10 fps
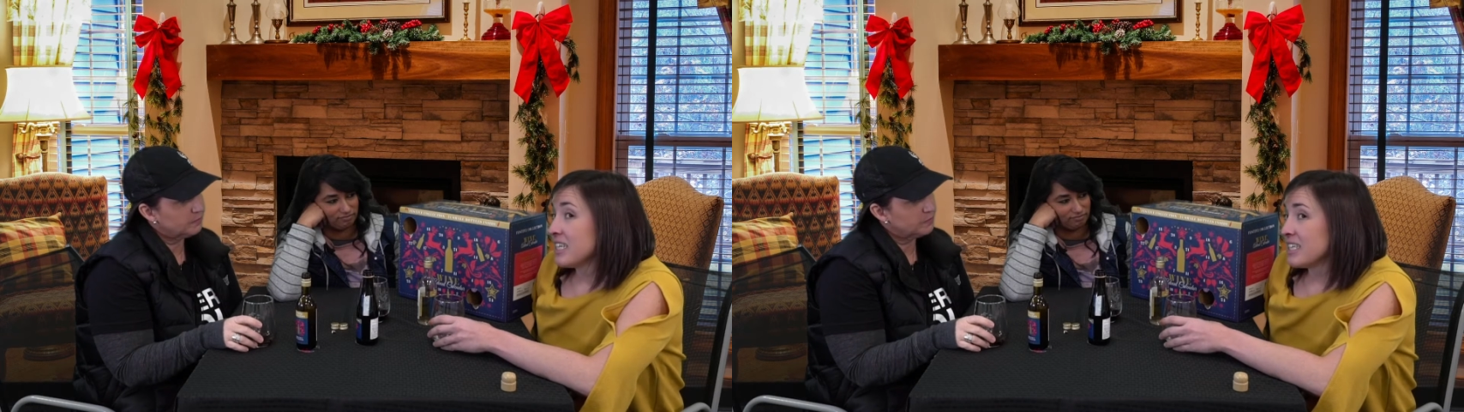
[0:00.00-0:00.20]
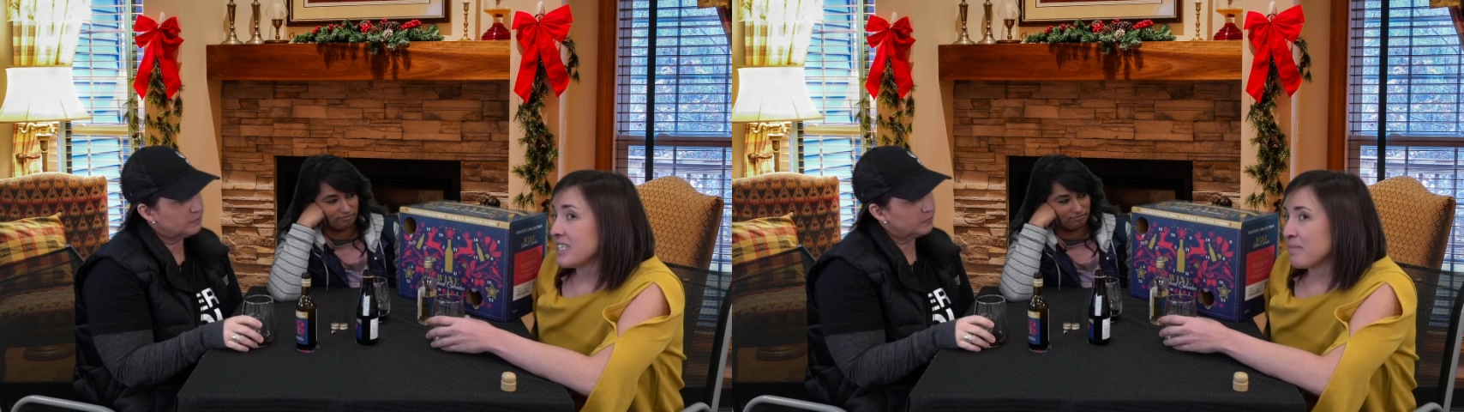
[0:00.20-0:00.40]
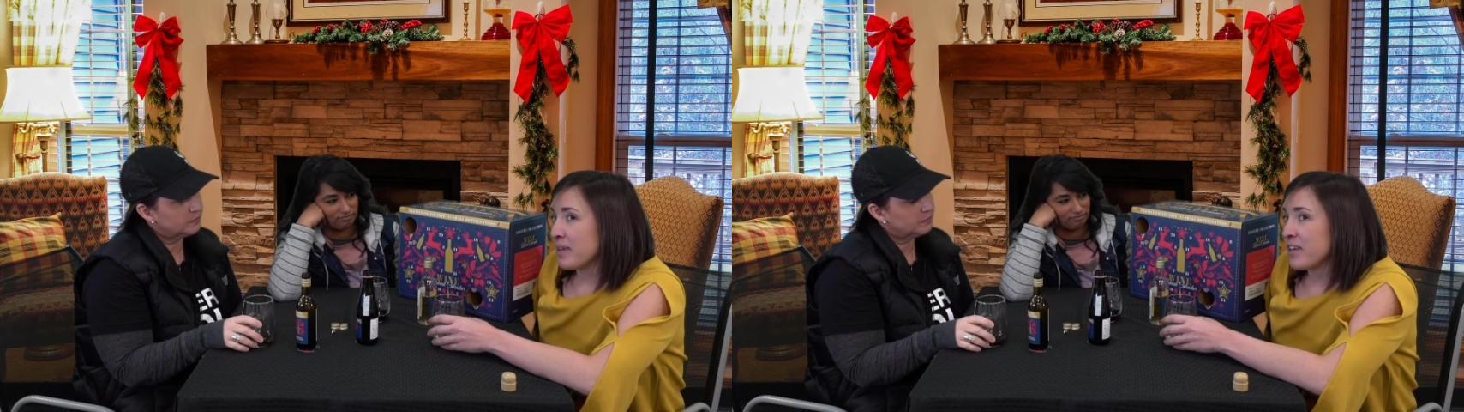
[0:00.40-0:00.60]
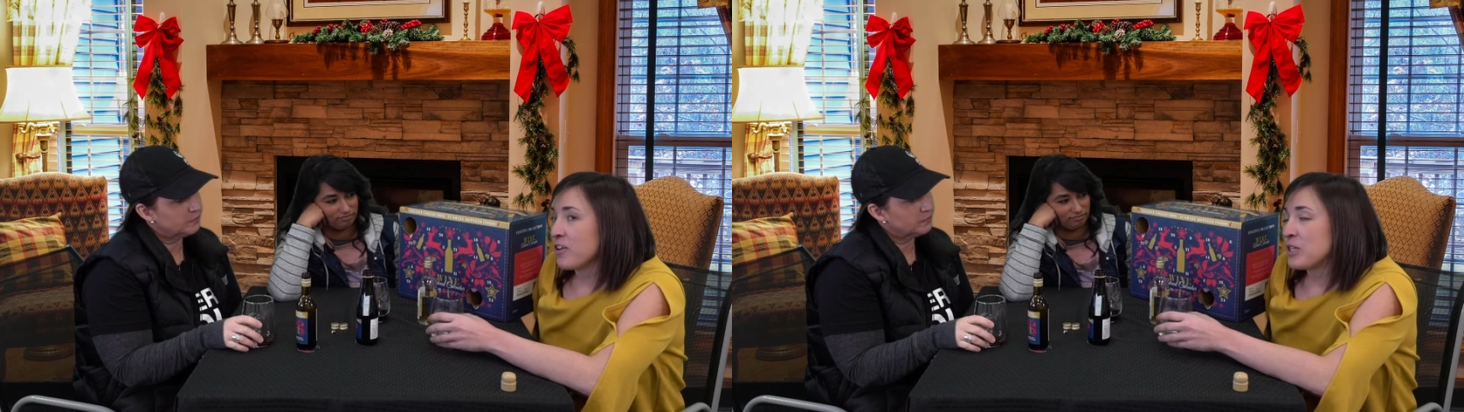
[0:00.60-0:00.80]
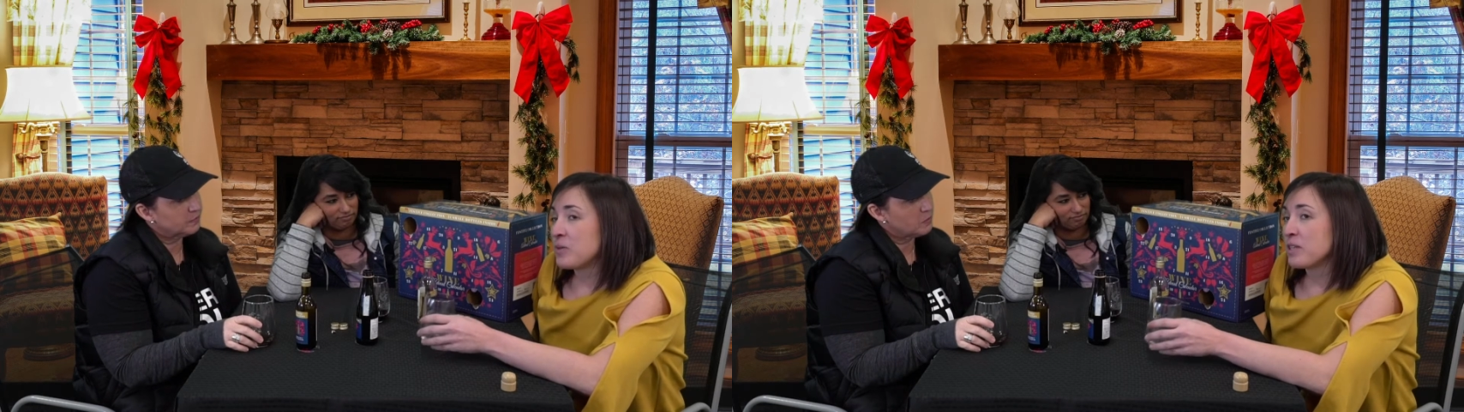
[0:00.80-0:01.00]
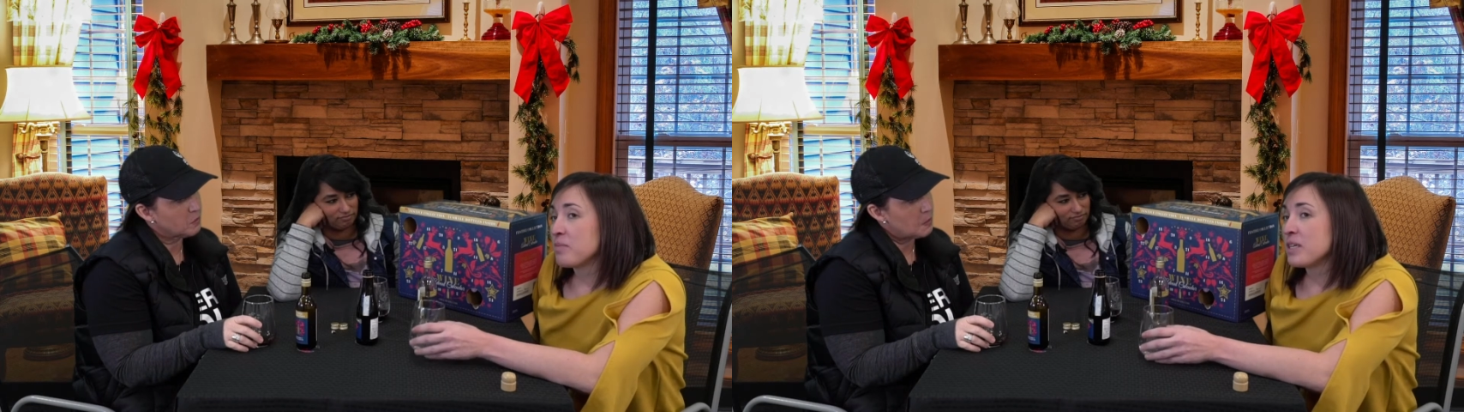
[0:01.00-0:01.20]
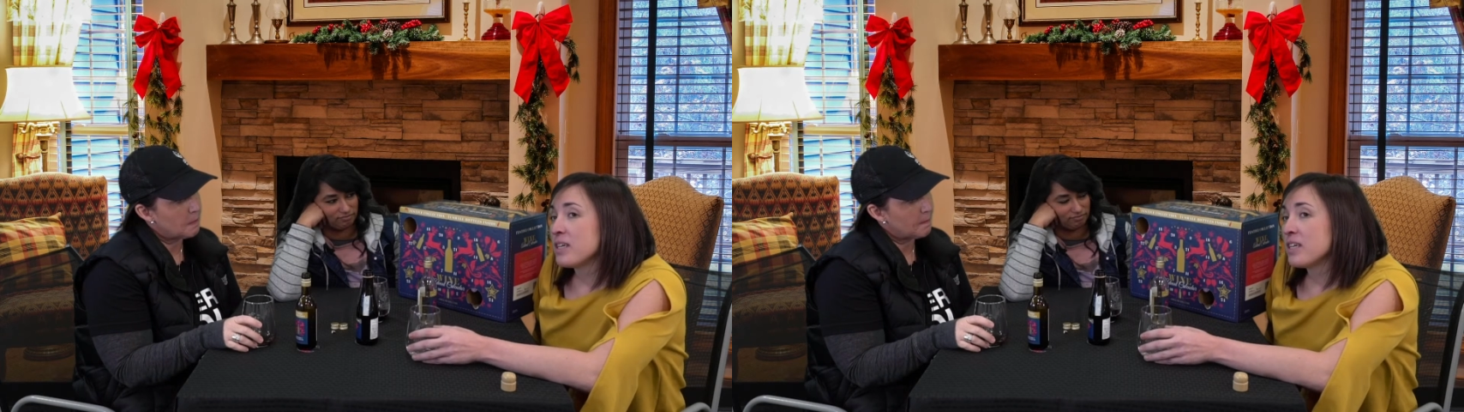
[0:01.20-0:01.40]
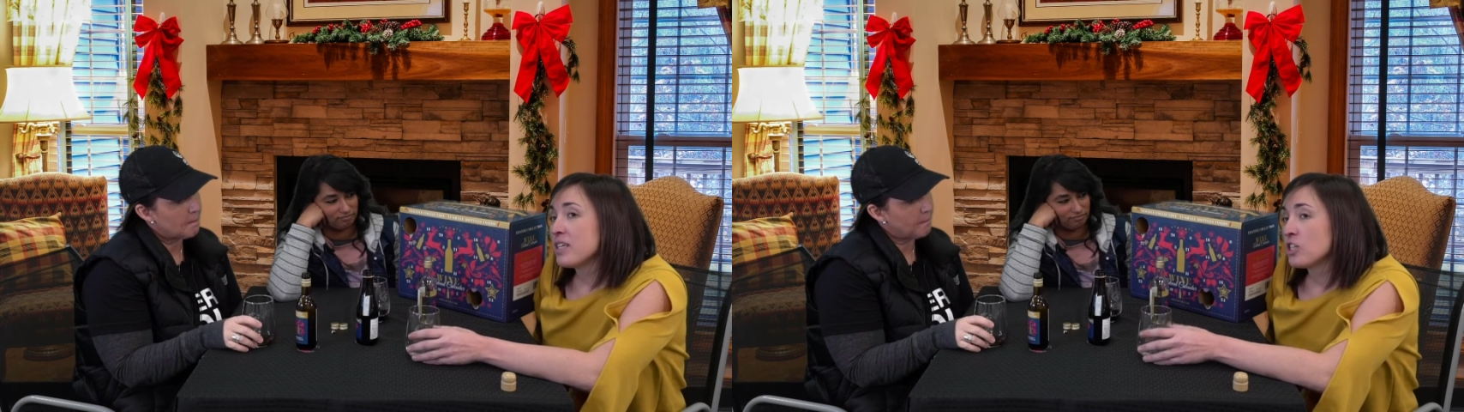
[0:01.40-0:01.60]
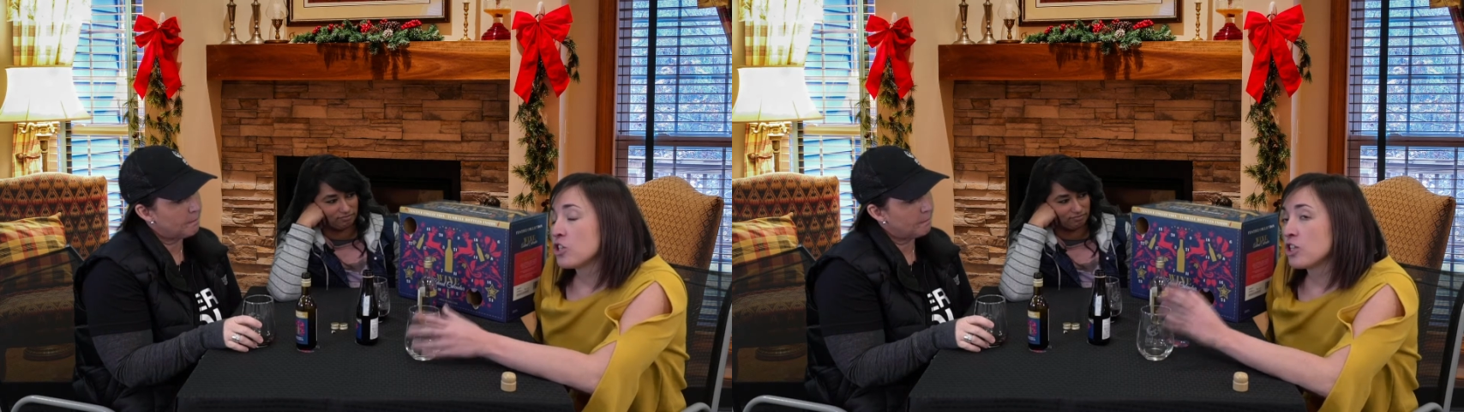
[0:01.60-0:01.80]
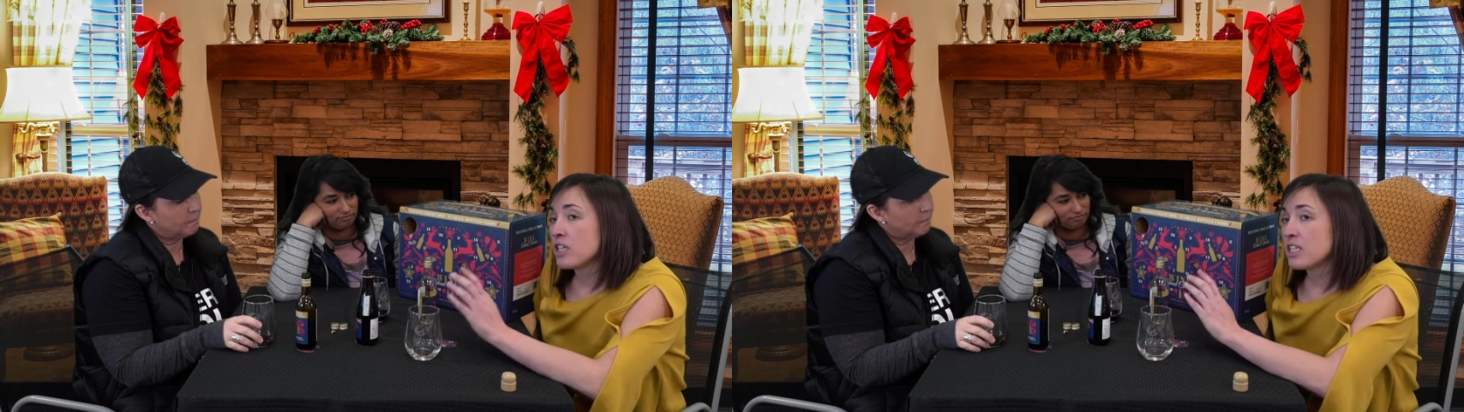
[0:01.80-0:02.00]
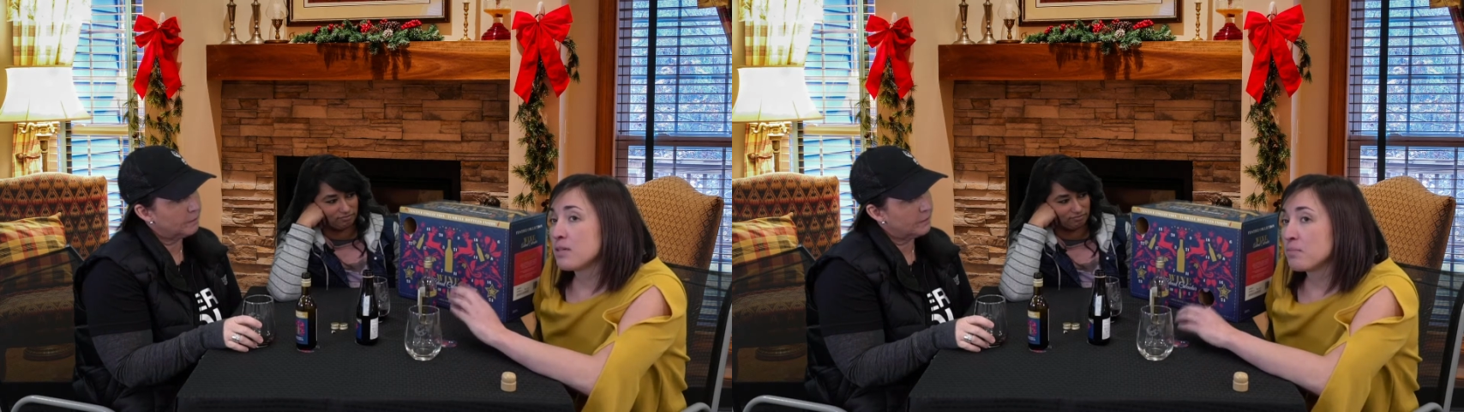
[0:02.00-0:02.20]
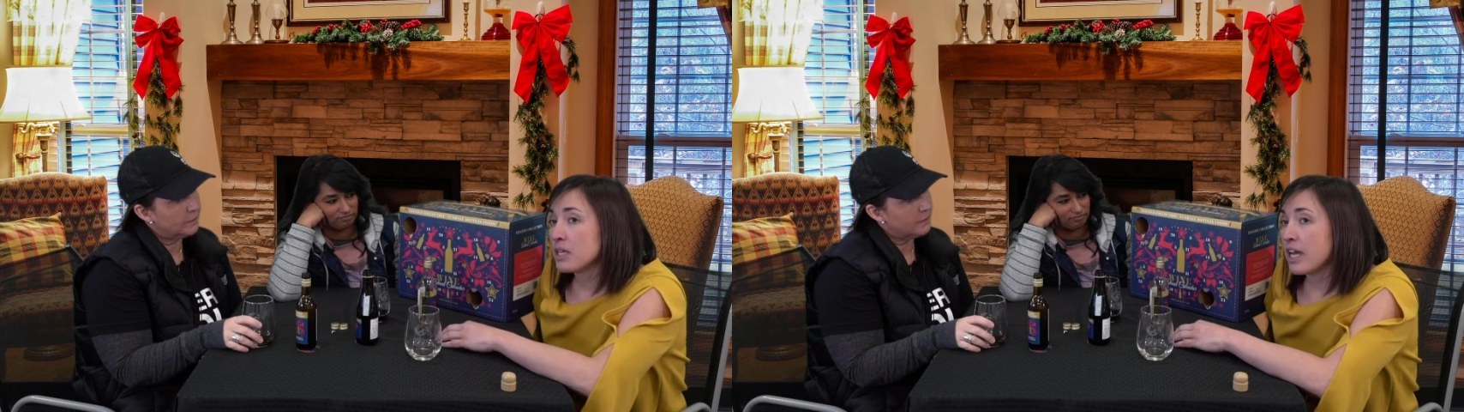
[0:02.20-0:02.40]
Speaker 1: some might argue with me, Shirley Temple,